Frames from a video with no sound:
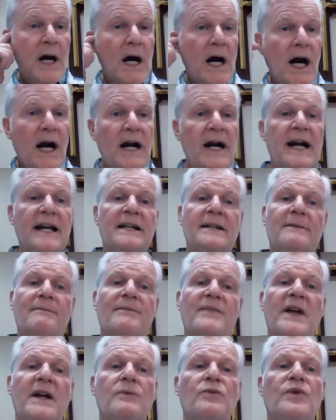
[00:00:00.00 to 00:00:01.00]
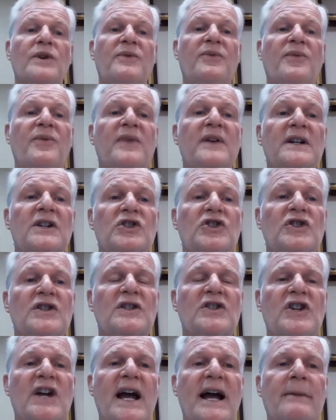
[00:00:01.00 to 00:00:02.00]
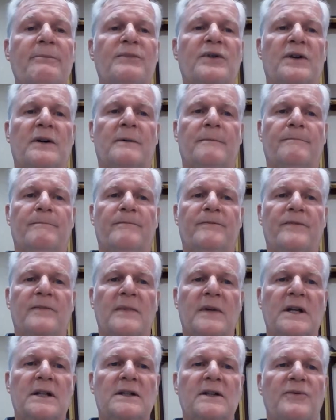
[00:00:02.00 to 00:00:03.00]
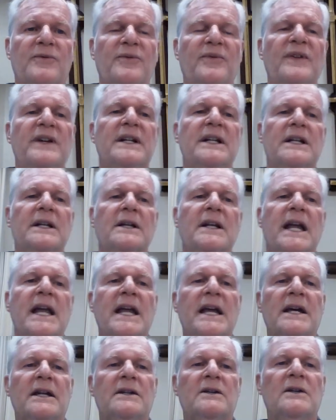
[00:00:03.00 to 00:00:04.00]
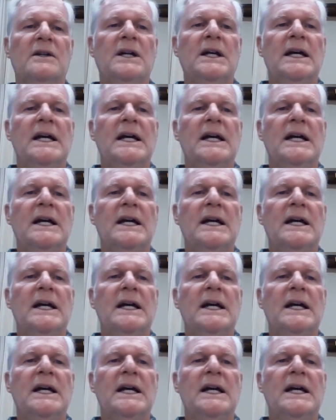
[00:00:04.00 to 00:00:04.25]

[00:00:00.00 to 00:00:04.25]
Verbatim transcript: All right, then we finish the chapter. It's a fitting end.